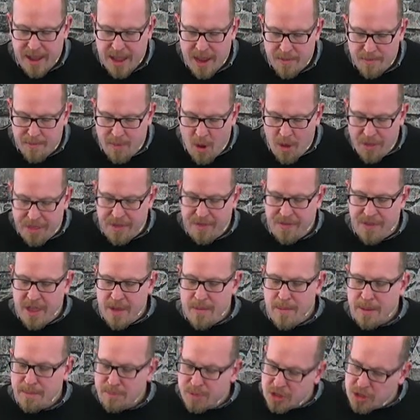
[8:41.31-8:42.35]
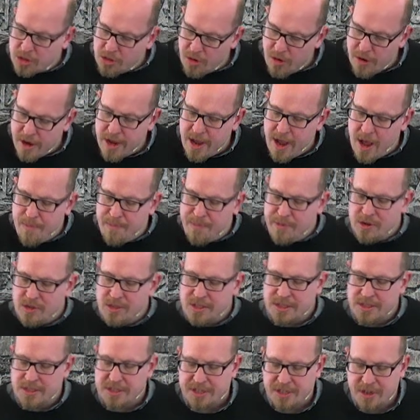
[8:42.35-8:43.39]
In both of them, I'm stirring up your
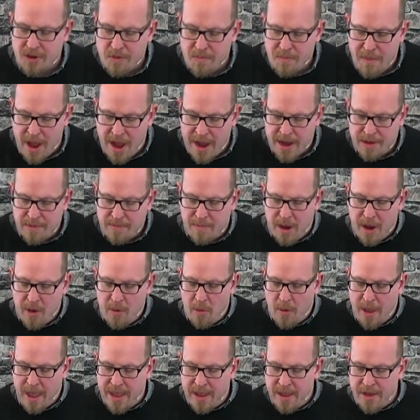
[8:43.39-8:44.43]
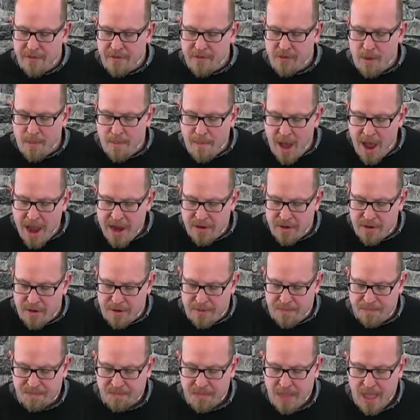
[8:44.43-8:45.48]
sincere mind by way of reminder